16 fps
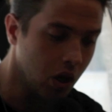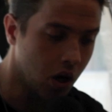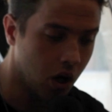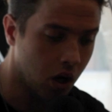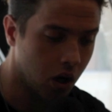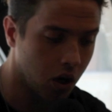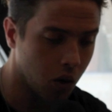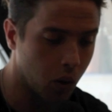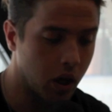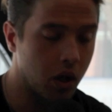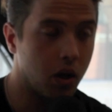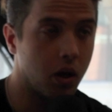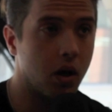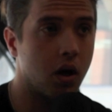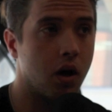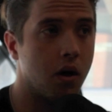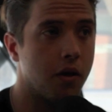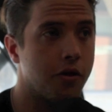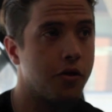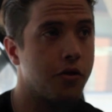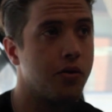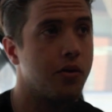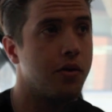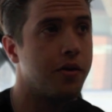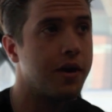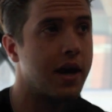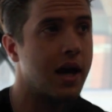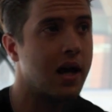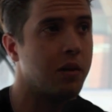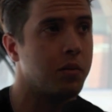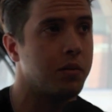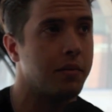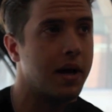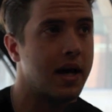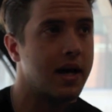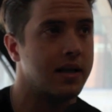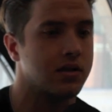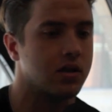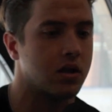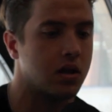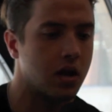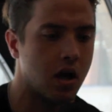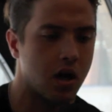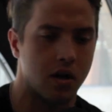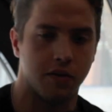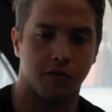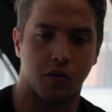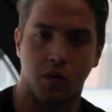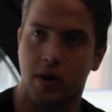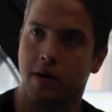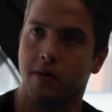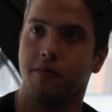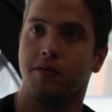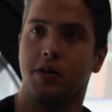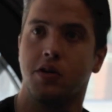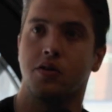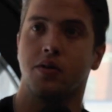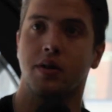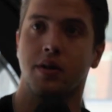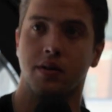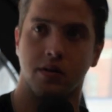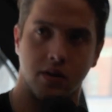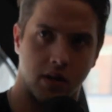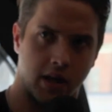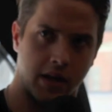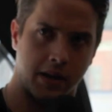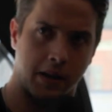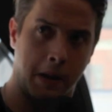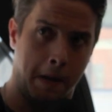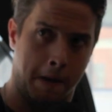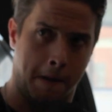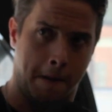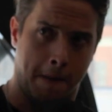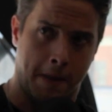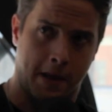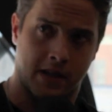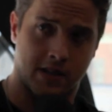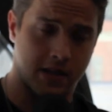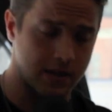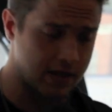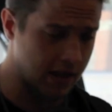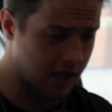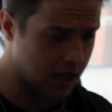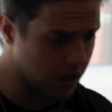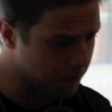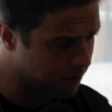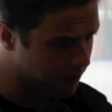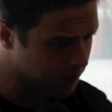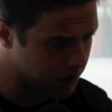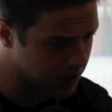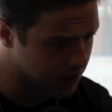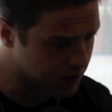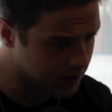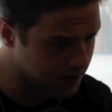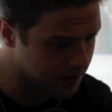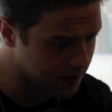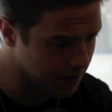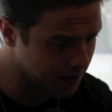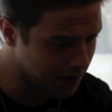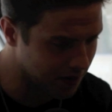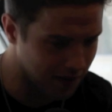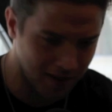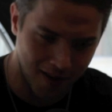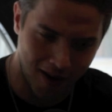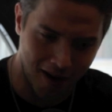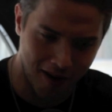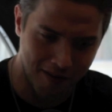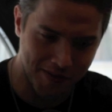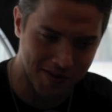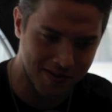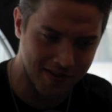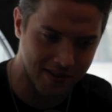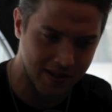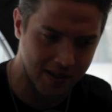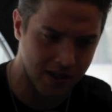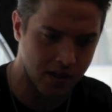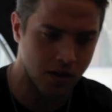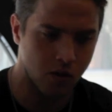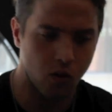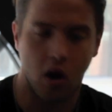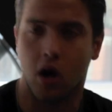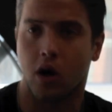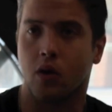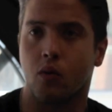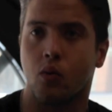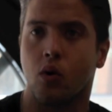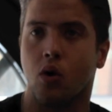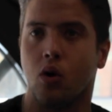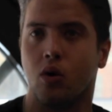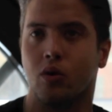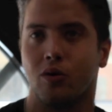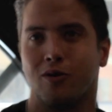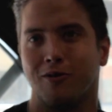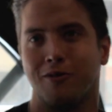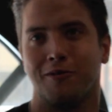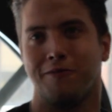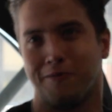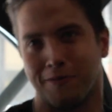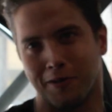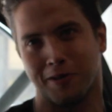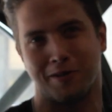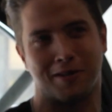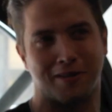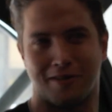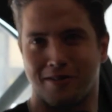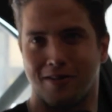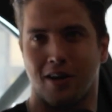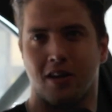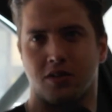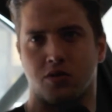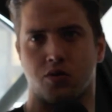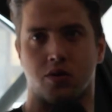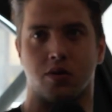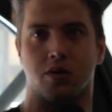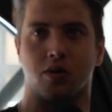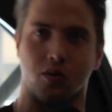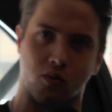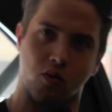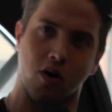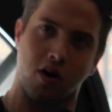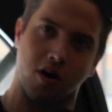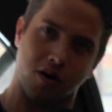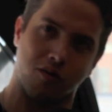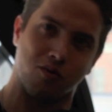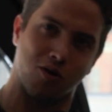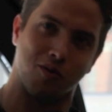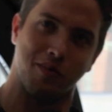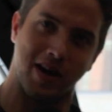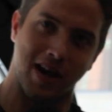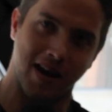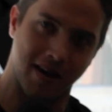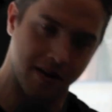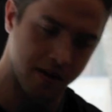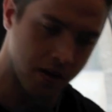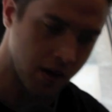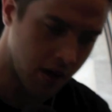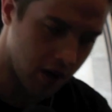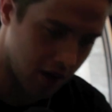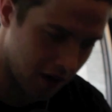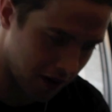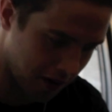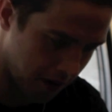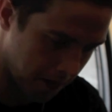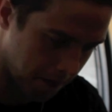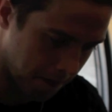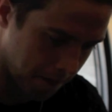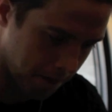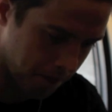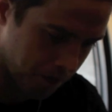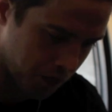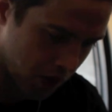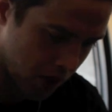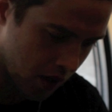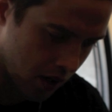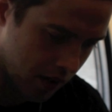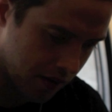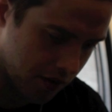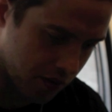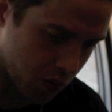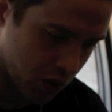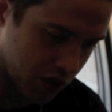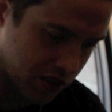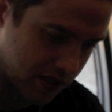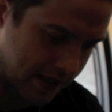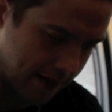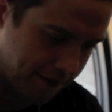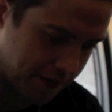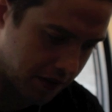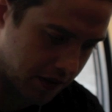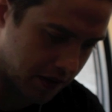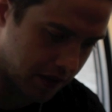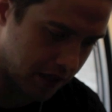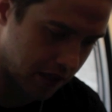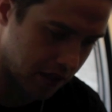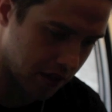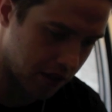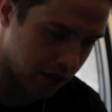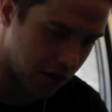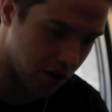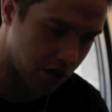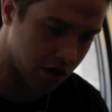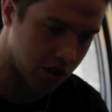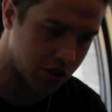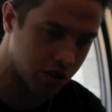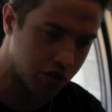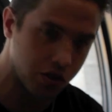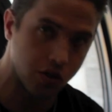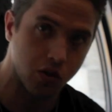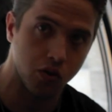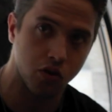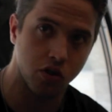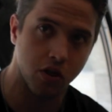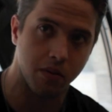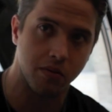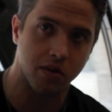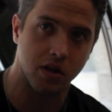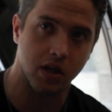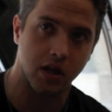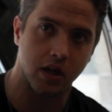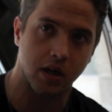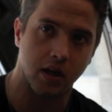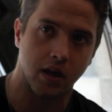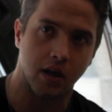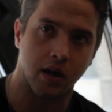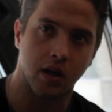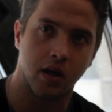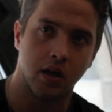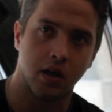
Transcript: The album has a lot of great featurings. Like, since I come from this obviously rock and roll, full testosterone rock and roll band, there was definitely an urge to do something